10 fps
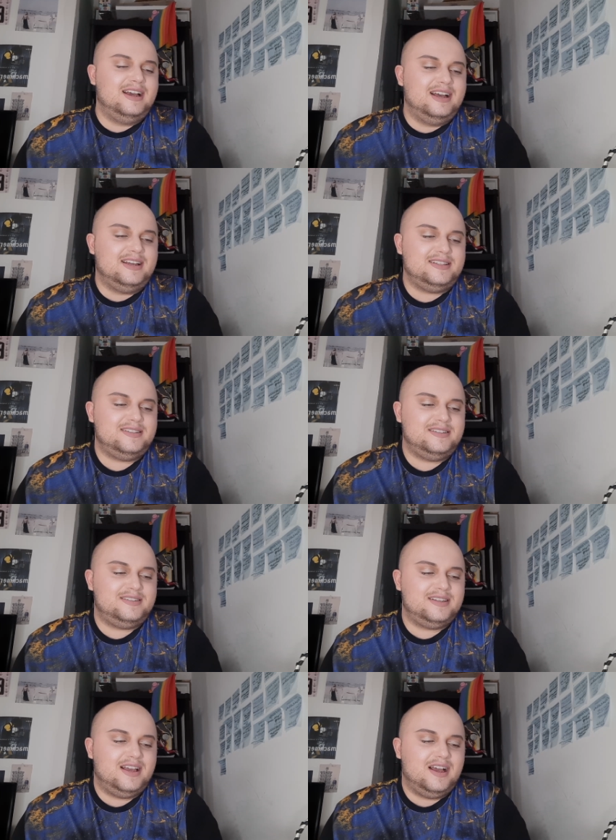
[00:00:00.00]
And
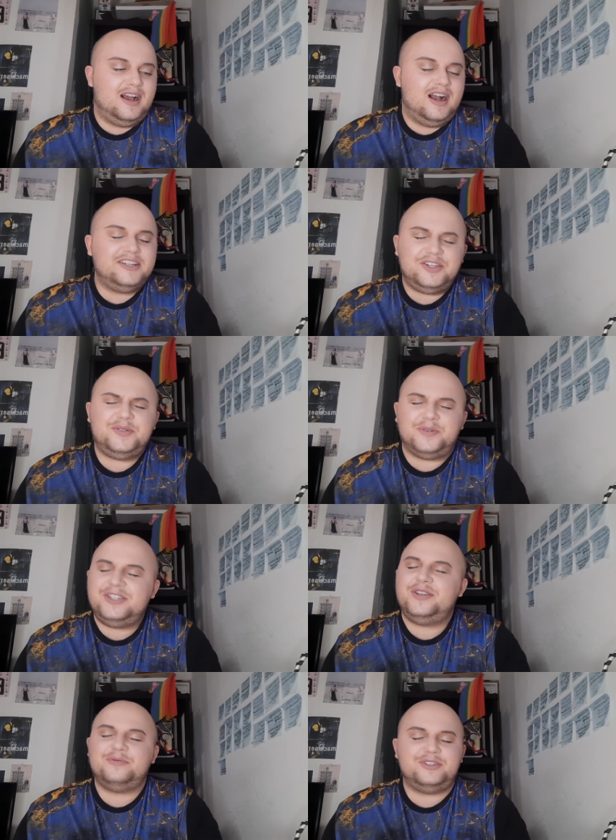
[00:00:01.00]
I just
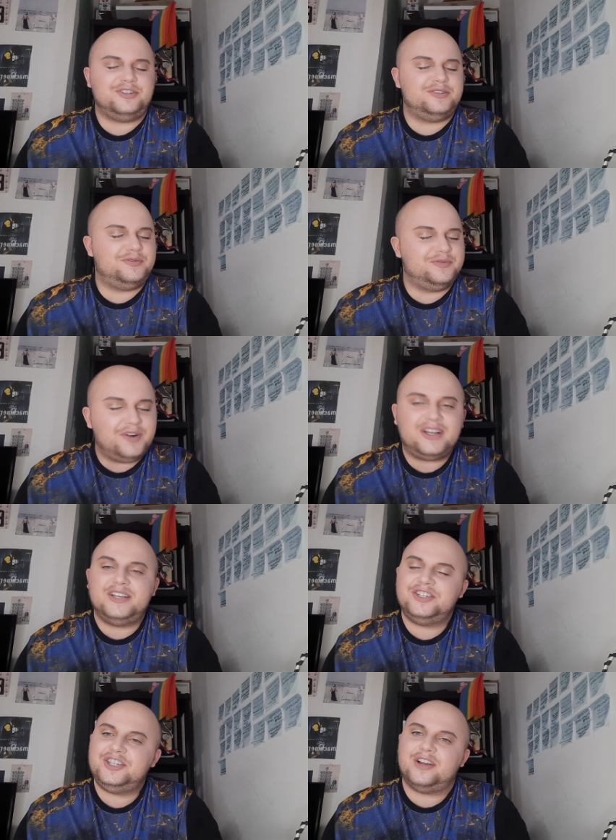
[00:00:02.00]
wish they would just fucking
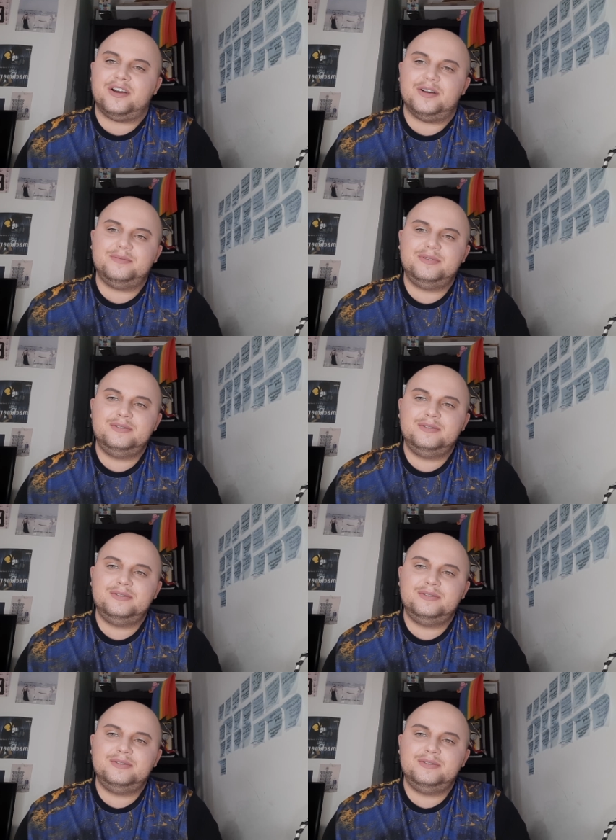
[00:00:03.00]
shut up.